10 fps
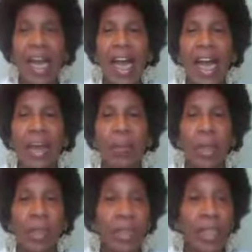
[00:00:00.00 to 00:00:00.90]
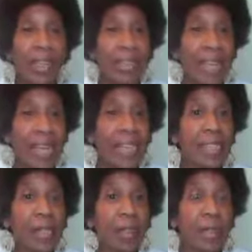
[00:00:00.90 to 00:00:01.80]
and we could not stay in
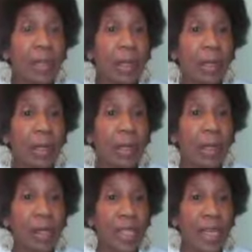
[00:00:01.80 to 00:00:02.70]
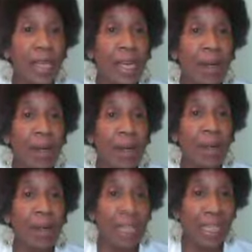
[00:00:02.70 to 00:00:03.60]
some of the
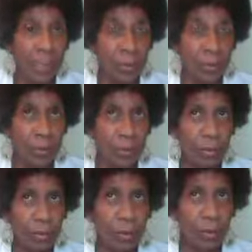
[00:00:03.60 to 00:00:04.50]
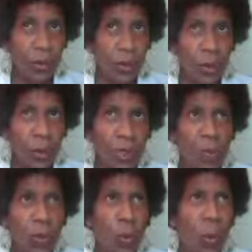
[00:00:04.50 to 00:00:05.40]
hotels in Clayton, New York,
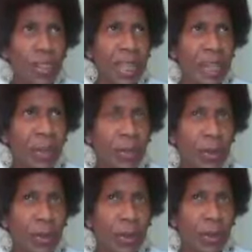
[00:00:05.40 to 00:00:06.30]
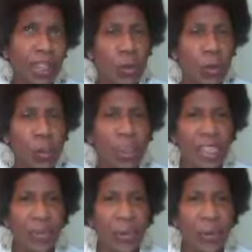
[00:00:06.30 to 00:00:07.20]
and Watertown, New York. I think it was
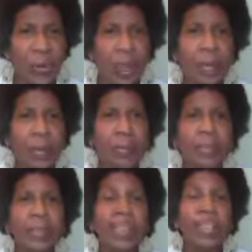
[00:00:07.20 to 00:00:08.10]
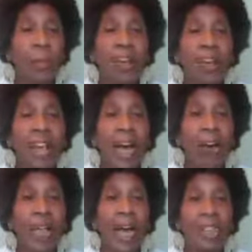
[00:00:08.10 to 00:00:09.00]
Watertown, New York. So by the time
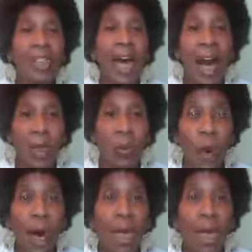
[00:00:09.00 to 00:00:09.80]
we got to Ottawa,